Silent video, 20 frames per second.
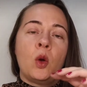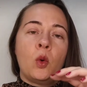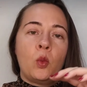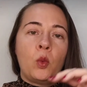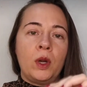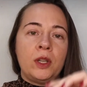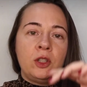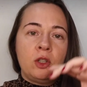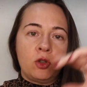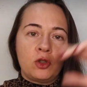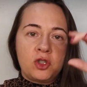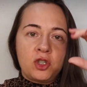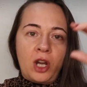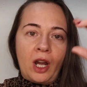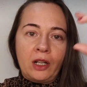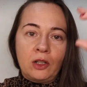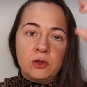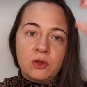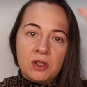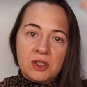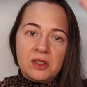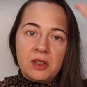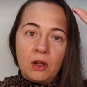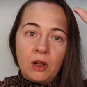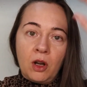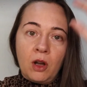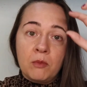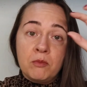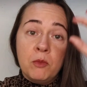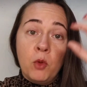when your chakras
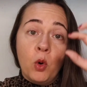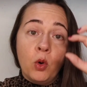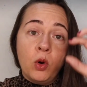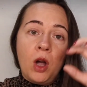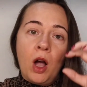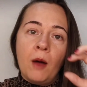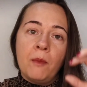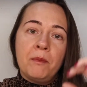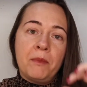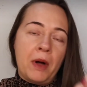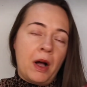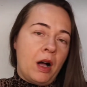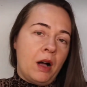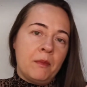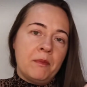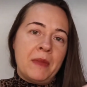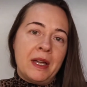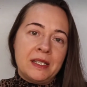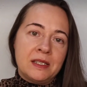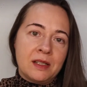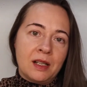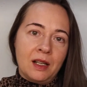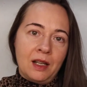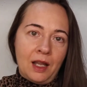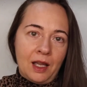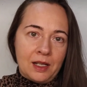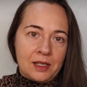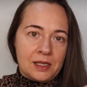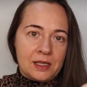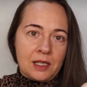are more
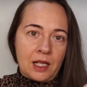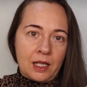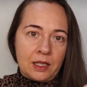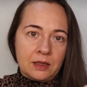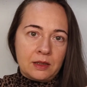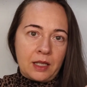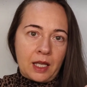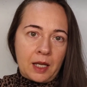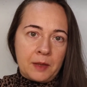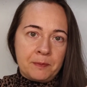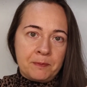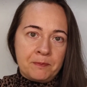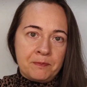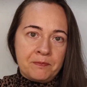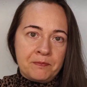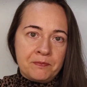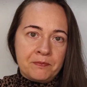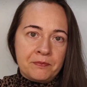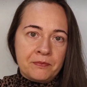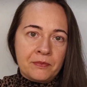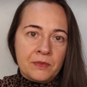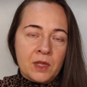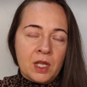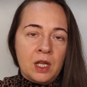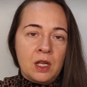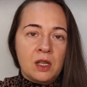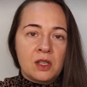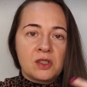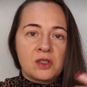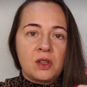compartmentalized like that.
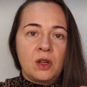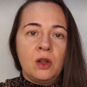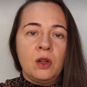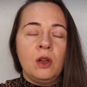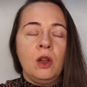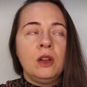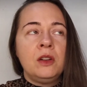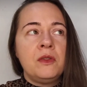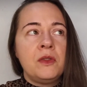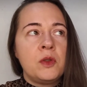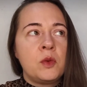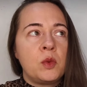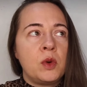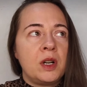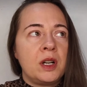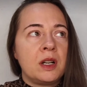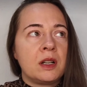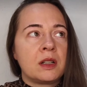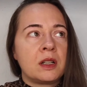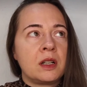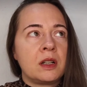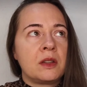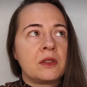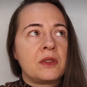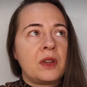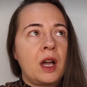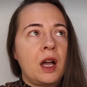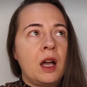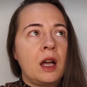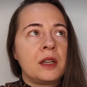So a lot of the work
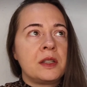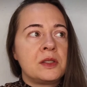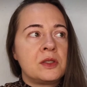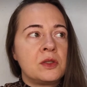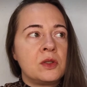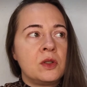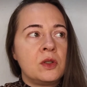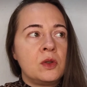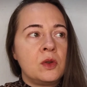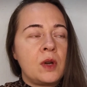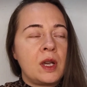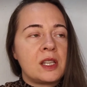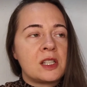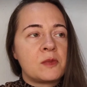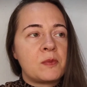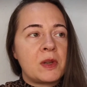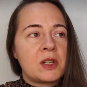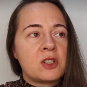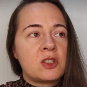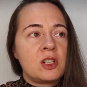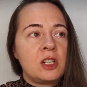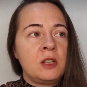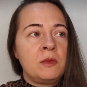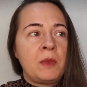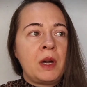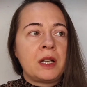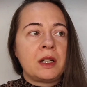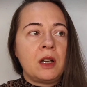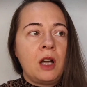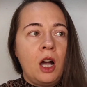that I do, especially
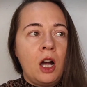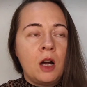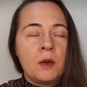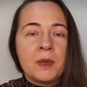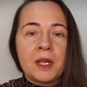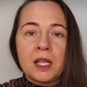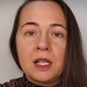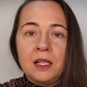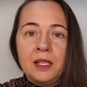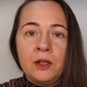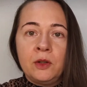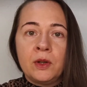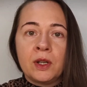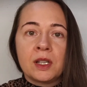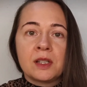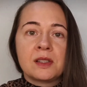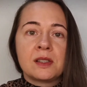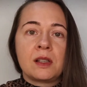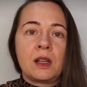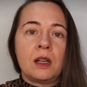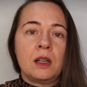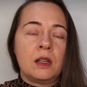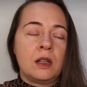my karmic clearings,